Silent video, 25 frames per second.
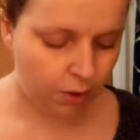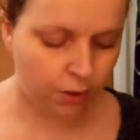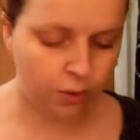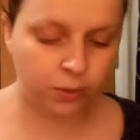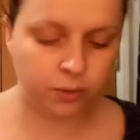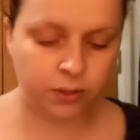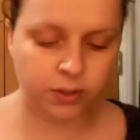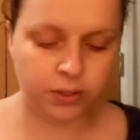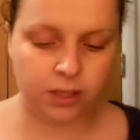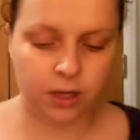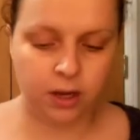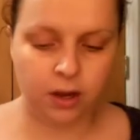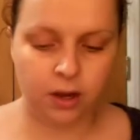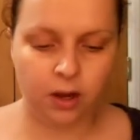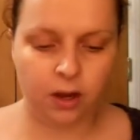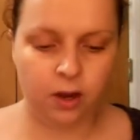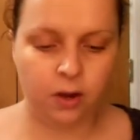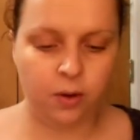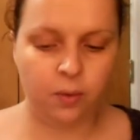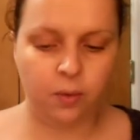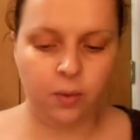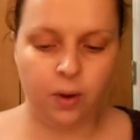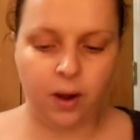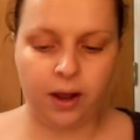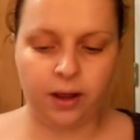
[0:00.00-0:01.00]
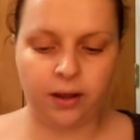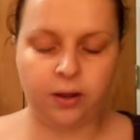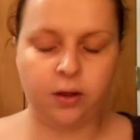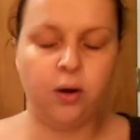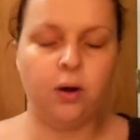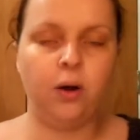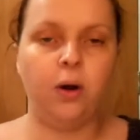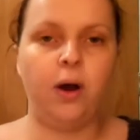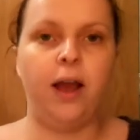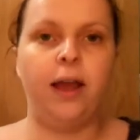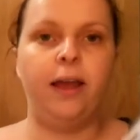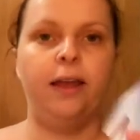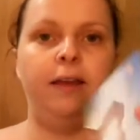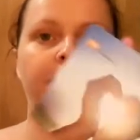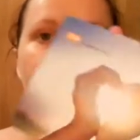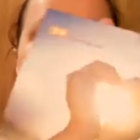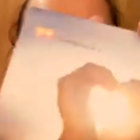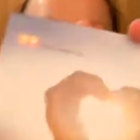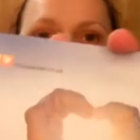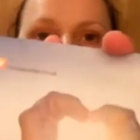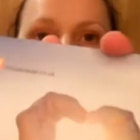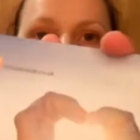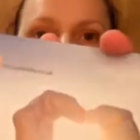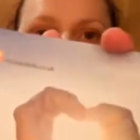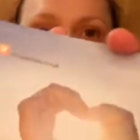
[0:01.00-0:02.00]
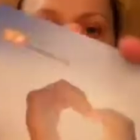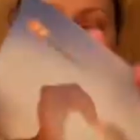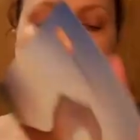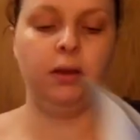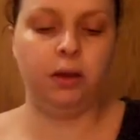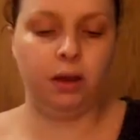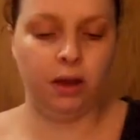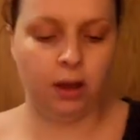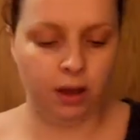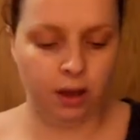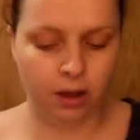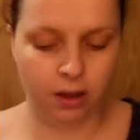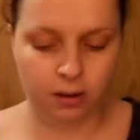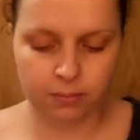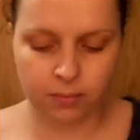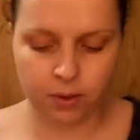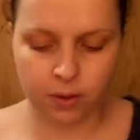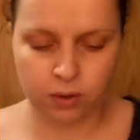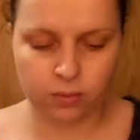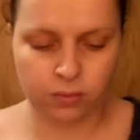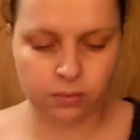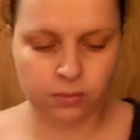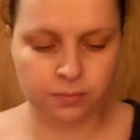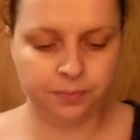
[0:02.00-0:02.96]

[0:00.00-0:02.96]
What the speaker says: Also, I got a voucher. £30